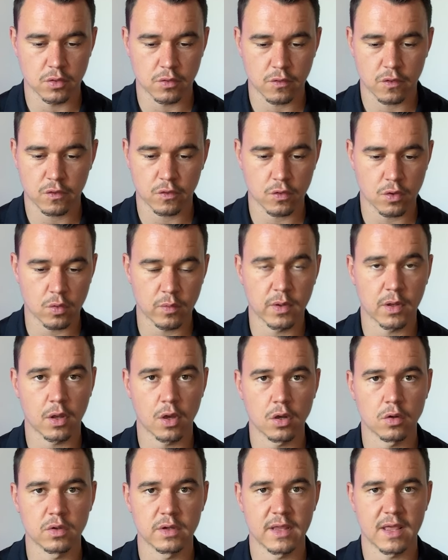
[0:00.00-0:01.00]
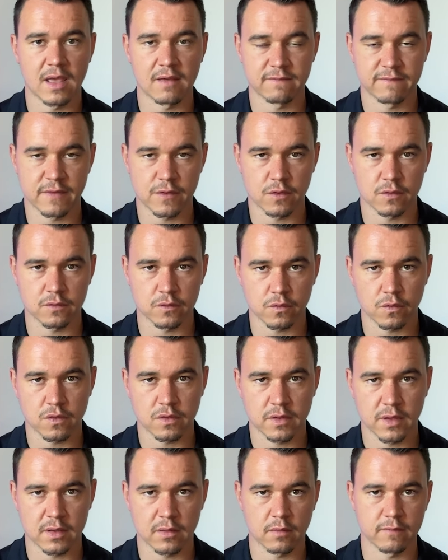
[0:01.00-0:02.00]
store will only have visitors
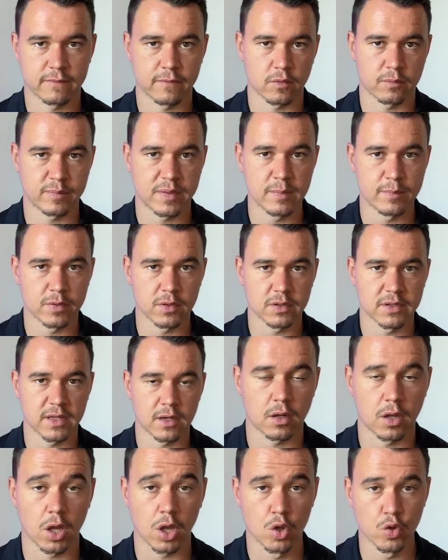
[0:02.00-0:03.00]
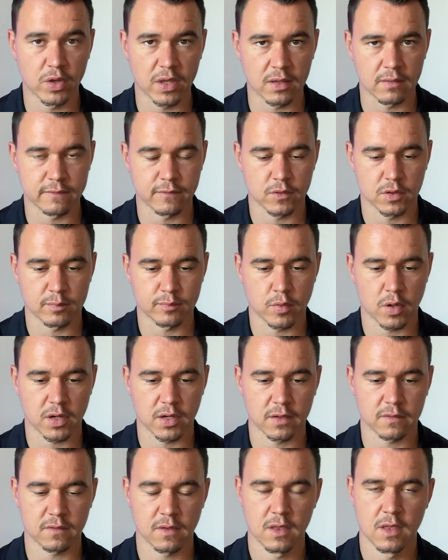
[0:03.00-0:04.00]
for people that are looking for the
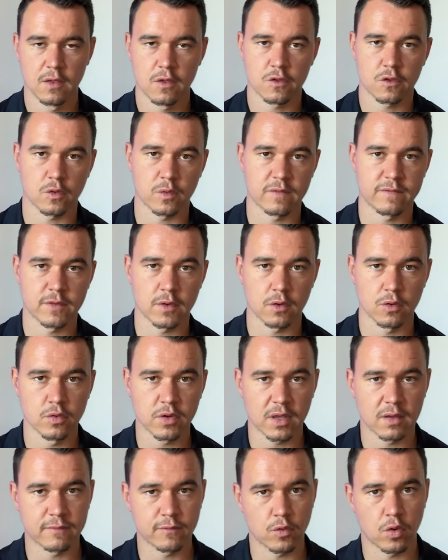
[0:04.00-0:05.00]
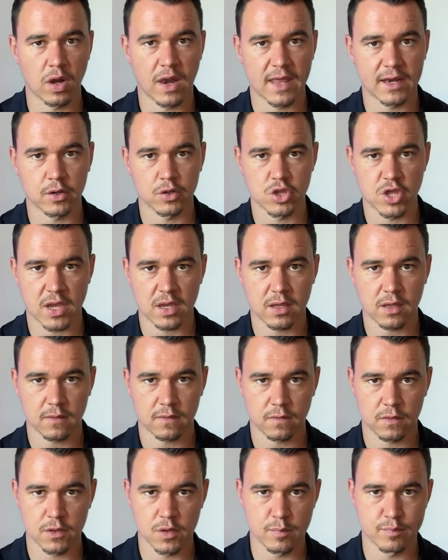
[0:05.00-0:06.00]
product. So if you're looking for a leather jacket,
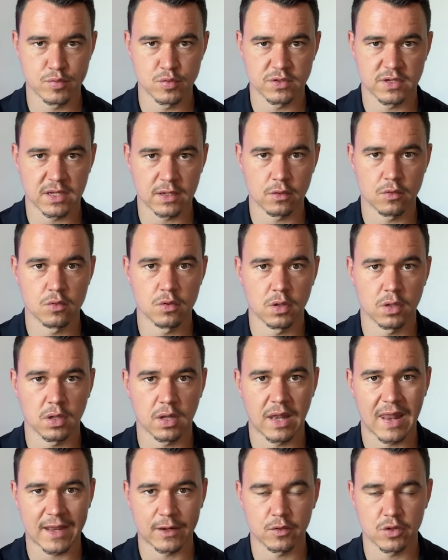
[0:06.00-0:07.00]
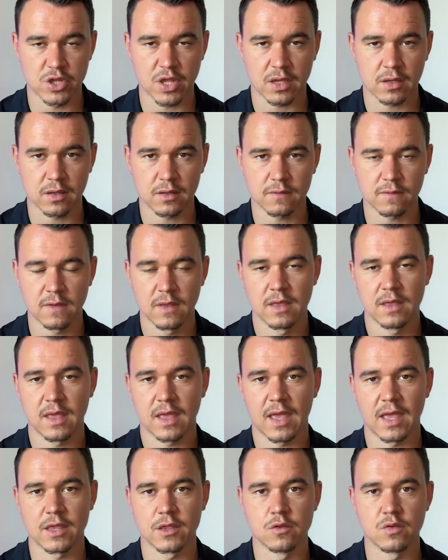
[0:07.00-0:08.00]
you put in Google leather jacket
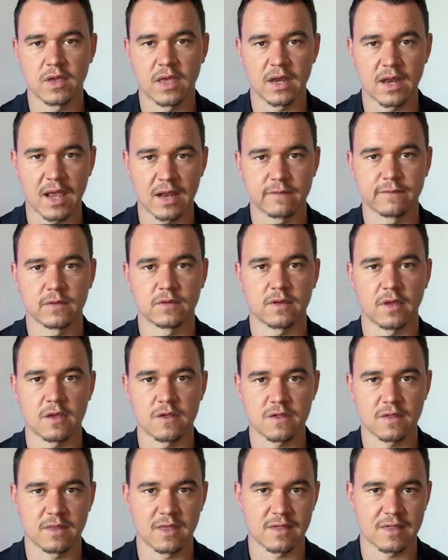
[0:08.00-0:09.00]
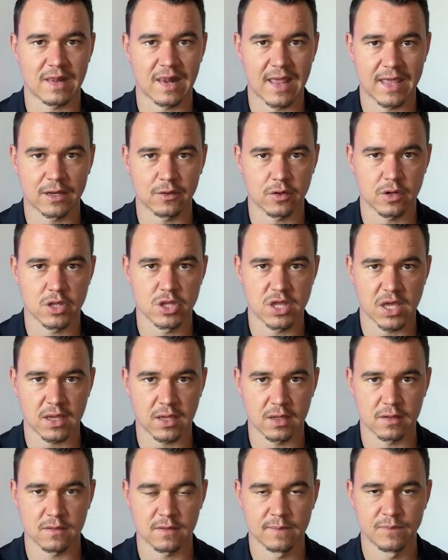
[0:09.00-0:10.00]
and you can advertise this leather
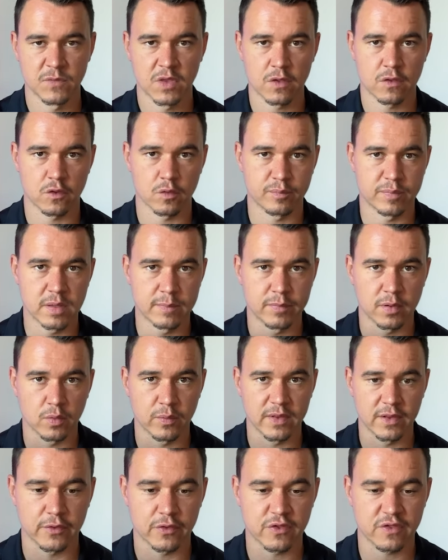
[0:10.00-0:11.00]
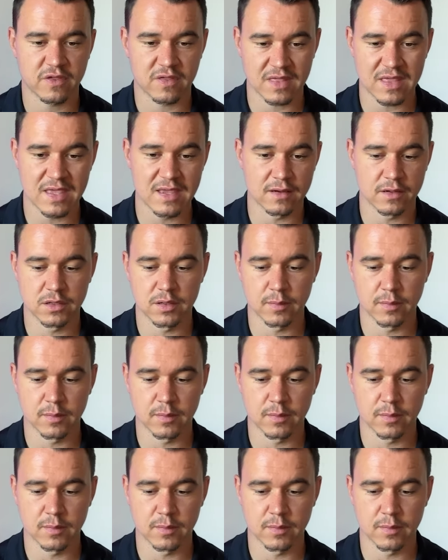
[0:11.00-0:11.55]
jacket. So people will see the